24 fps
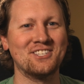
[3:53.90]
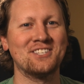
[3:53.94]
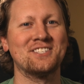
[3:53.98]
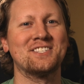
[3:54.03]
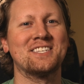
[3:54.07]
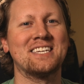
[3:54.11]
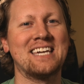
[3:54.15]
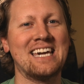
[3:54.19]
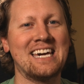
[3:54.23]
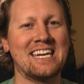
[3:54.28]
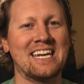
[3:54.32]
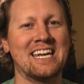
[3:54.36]

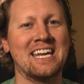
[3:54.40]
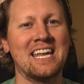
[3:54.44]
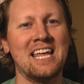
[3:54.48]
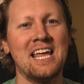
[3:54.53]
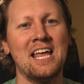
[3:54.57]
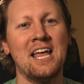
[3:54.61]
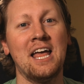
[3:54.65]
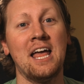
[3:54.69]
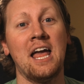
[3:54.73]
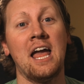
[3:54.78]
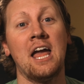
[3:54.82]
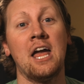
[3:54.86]
Just
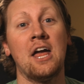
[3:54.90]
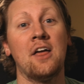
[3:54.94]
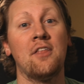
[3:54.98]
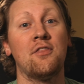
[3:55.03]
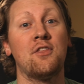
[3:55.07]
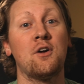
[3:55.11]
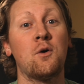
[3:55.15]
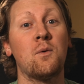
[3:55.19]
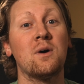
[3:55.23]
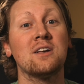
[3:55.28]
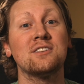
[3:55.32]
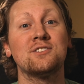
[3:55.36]
kidding.
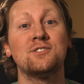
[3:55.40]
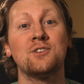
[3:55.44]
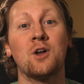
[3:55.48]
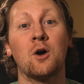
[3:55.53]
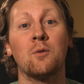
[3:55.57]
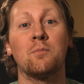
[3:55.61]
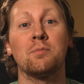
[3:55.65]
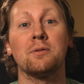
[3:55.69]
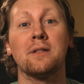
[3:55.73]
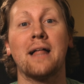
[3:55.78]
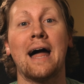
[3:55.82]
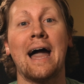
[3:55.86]
There was no
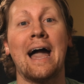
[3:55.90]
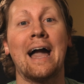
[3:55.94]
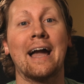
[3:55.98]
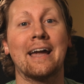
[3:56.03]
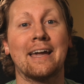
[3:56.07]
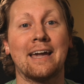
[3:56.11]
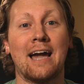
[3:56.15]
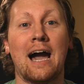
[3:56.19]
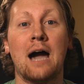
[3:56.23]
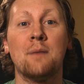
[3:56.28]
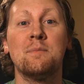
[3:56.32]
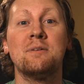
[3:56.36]
plaque.
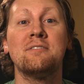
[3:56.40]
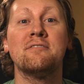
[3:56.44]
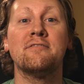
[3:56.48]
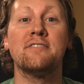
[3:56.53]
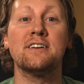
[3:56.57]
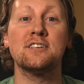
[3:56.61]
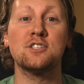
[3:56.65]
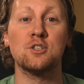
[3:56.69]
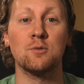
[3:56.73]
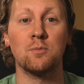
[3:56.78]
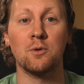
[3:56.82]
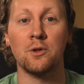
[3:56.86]
I'm
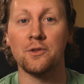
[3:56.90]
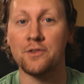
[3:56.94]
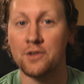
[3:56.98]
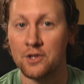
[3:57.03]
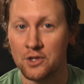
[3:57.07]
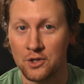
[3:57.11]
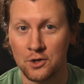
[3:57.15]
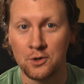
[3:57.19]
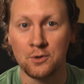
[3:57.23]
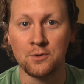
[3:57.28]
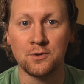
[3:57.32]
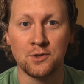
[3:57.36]
invisible to
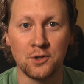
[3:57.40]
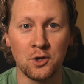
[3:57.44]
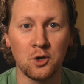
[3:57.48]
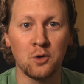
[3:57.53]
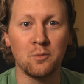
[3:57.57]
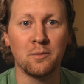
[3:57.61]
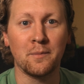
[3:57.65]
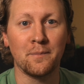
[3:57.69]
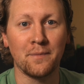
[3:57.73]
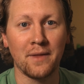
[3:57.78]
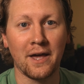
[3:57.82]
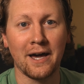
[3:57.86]

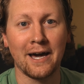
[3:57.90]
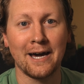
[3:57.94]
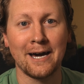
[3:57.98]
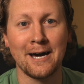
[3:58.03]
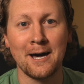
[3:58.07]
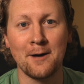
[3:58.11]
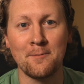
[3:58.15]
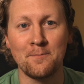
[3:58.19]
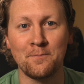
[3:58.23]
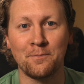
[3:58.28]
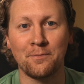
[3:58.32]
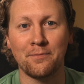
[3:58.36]
YouTube.
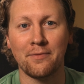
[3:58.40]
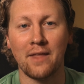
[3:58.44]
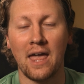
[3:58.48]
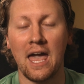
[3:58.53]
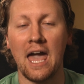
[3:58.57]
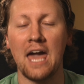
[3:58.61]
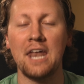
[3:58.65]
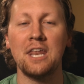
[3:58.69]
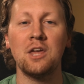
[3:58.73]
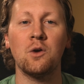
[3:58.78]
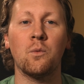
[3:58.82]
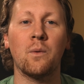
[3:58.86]
Um,
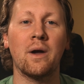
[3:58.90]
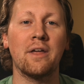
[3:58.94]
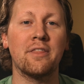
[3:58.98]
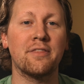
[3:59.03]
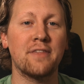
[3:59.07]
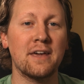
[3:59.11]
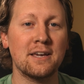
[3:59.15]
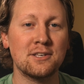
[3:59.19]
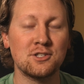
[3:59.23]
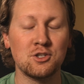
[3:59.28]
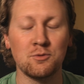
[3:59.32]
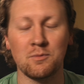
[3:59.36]
anyway,
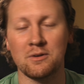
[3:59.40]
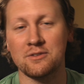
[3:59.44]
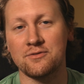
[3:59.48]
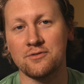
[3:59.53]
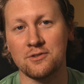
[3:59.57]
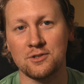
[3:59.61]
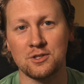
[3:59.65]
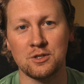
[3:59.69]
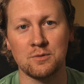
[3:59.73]
thanks so much for